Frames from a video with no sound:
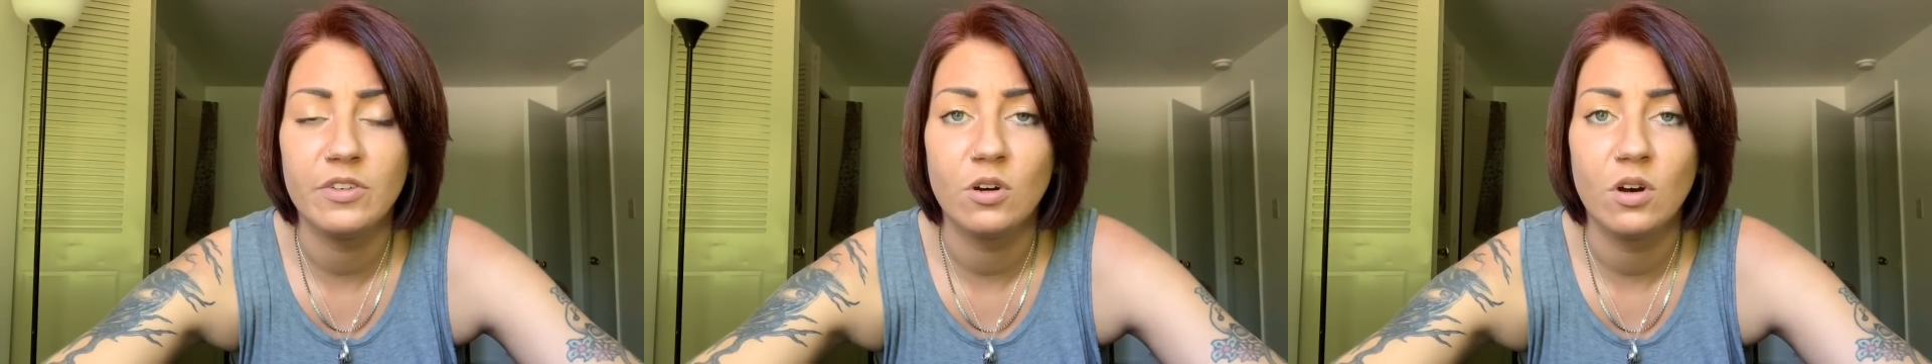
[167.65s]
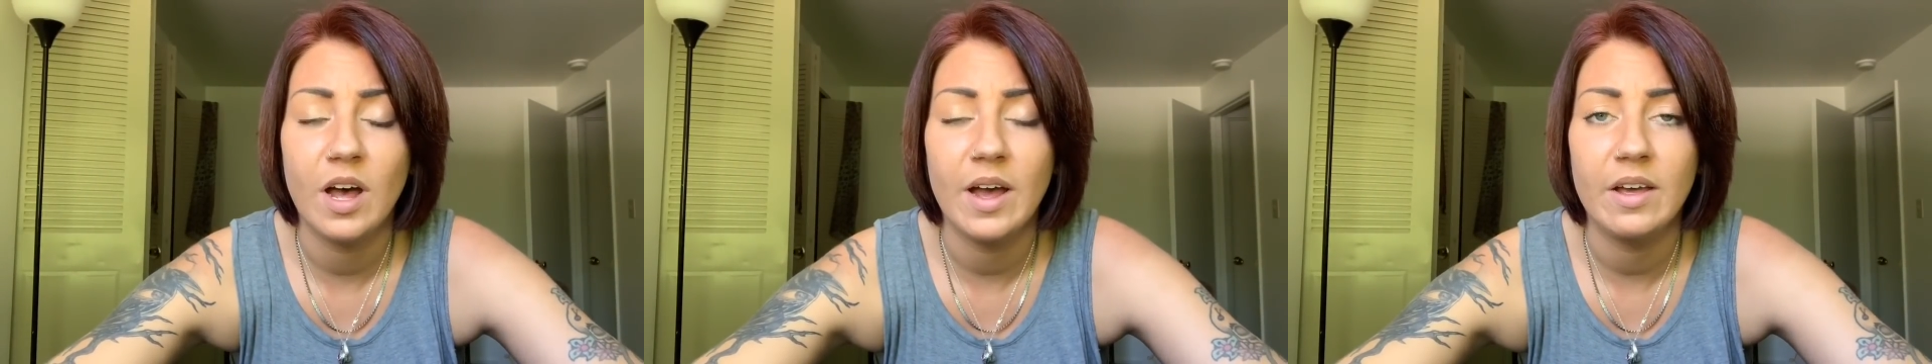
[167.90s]

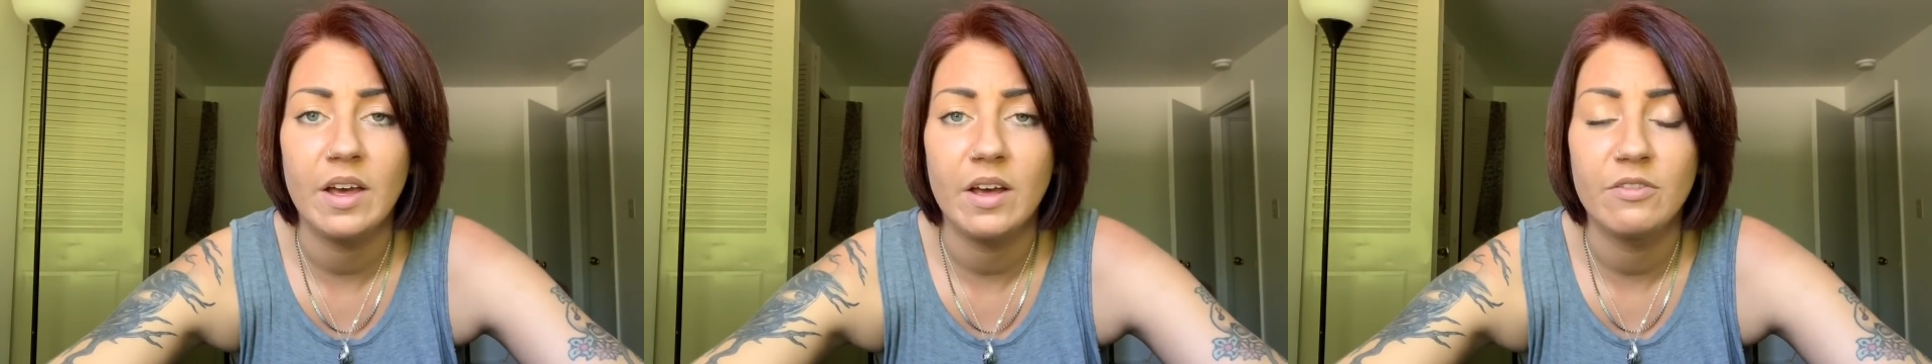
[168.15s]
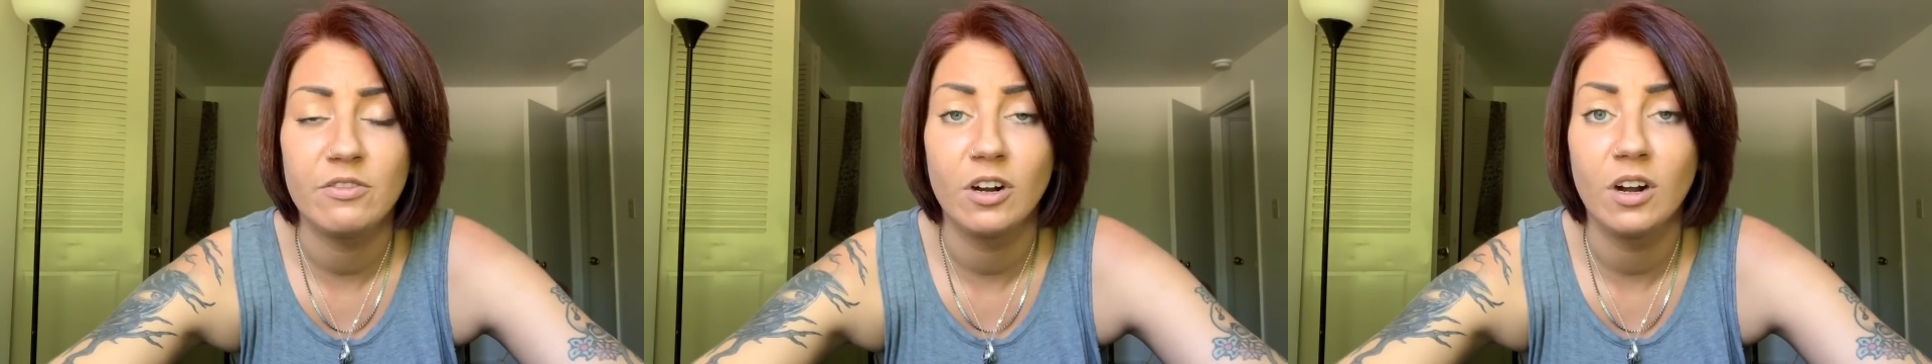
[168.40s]
feel I
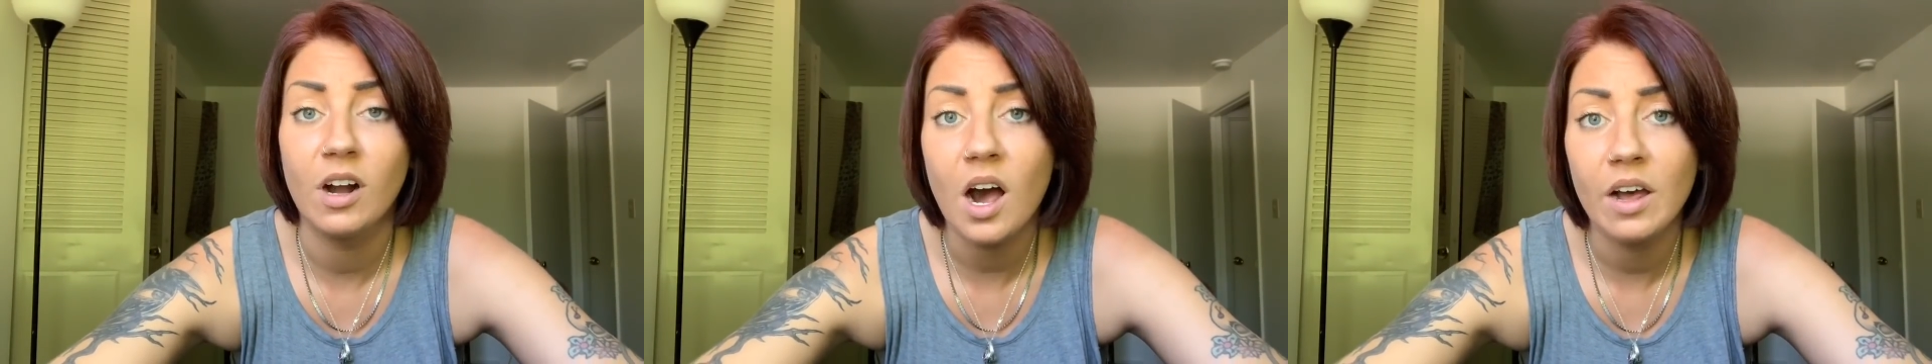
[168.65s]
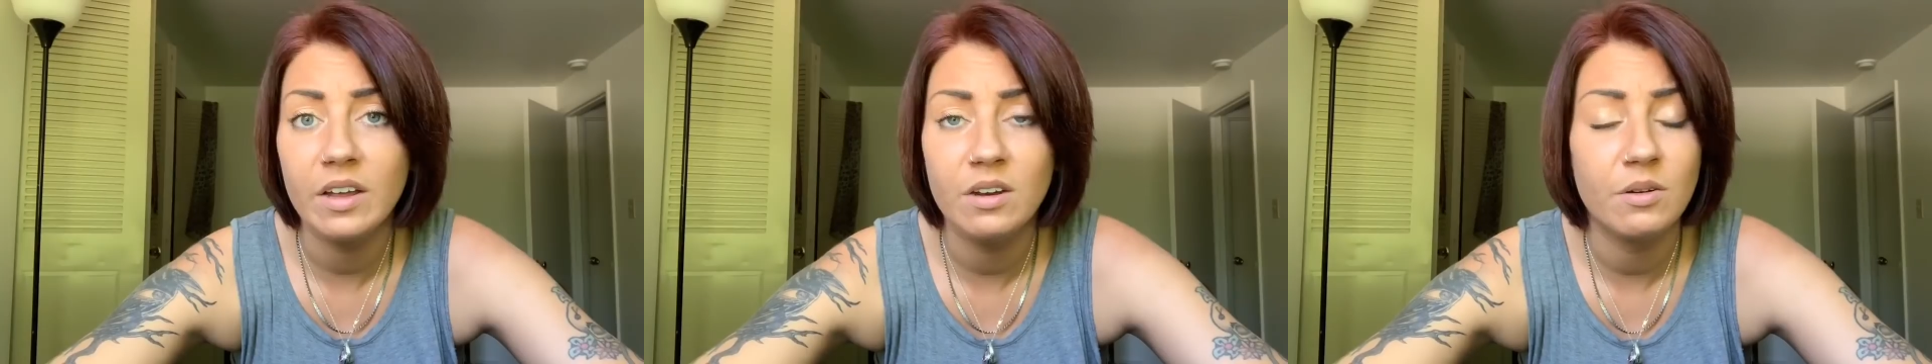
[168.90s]
have
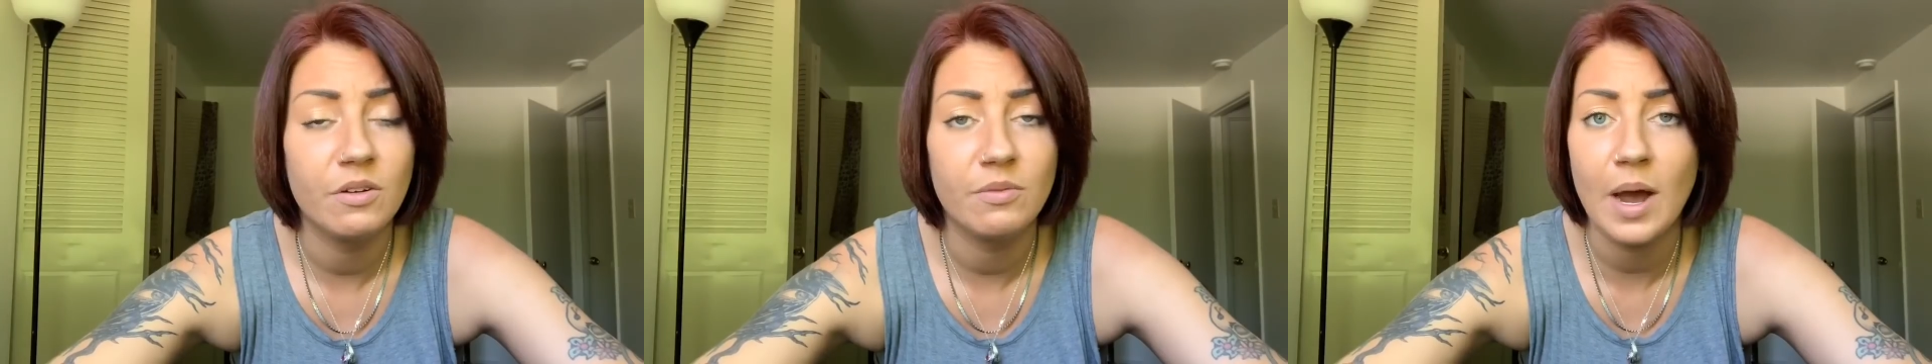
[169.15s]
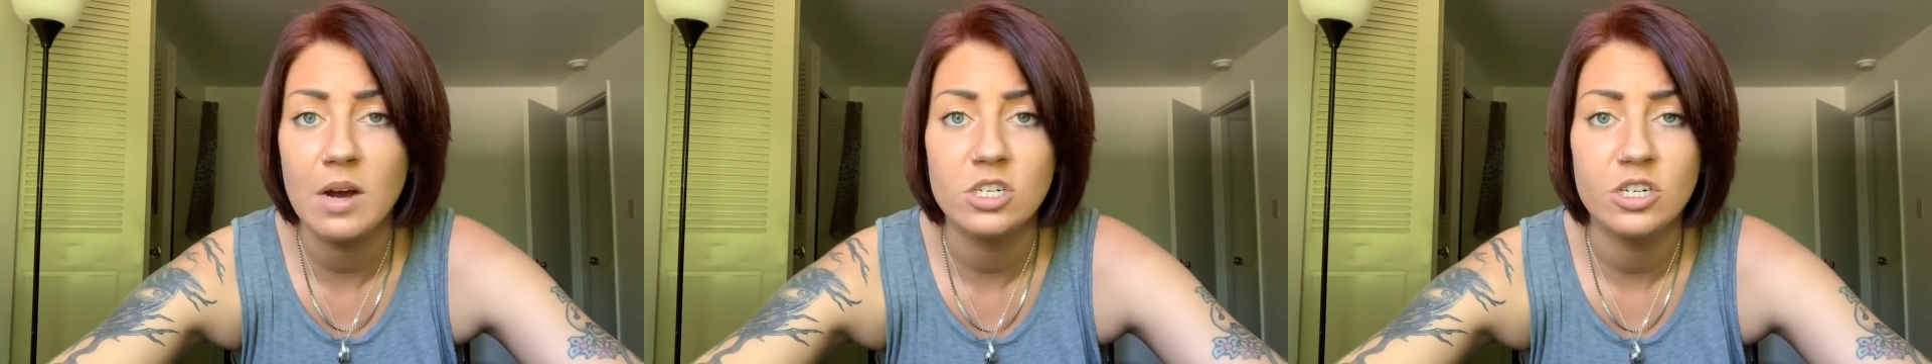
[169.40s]
forgotten
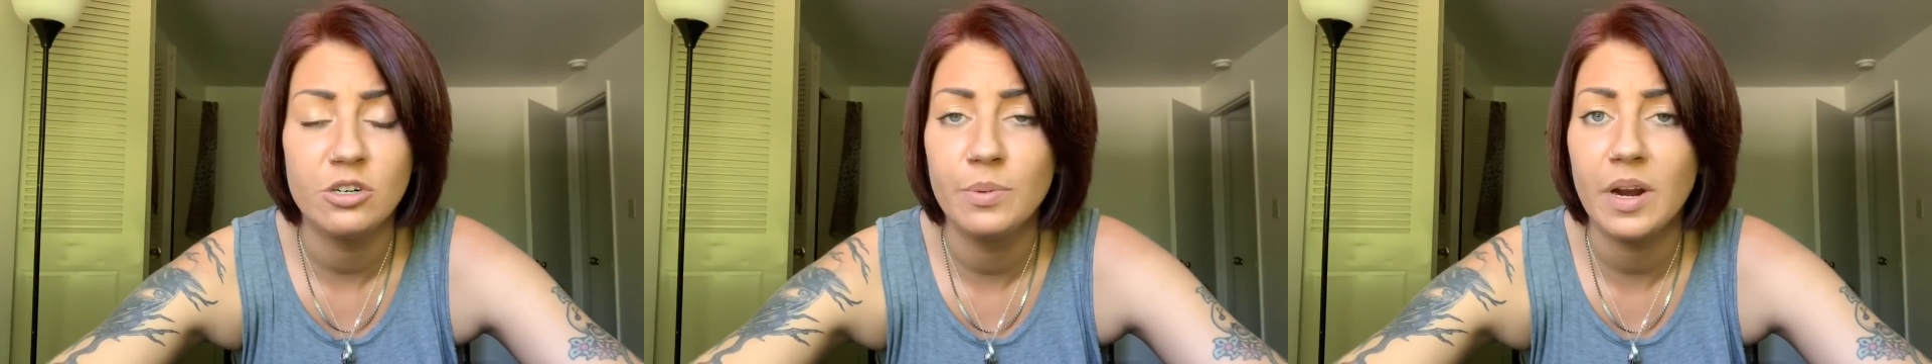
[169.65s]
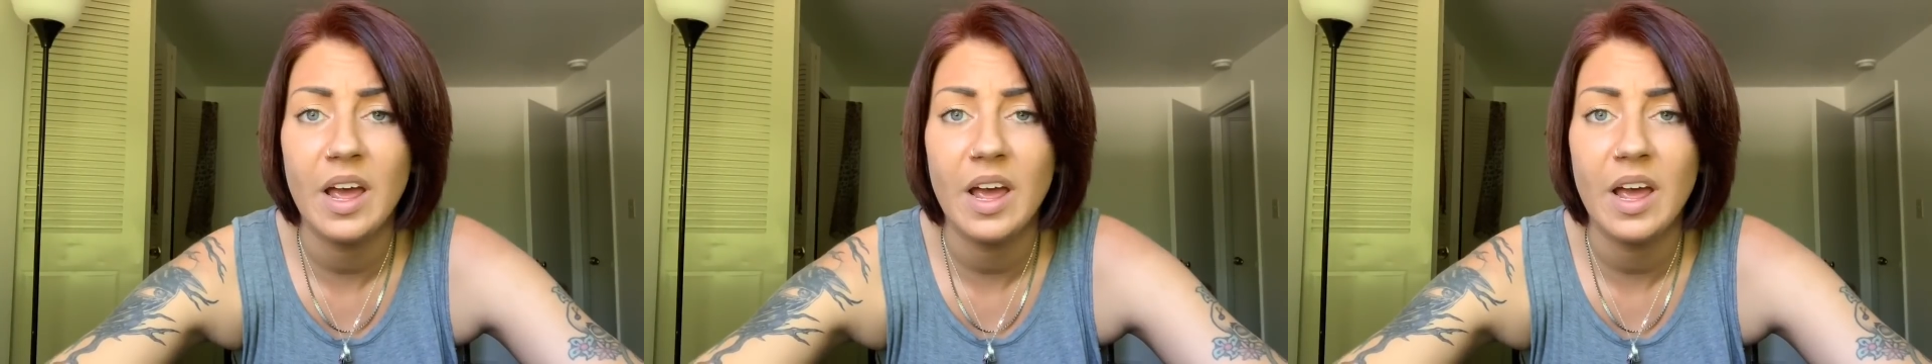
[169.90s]
about you,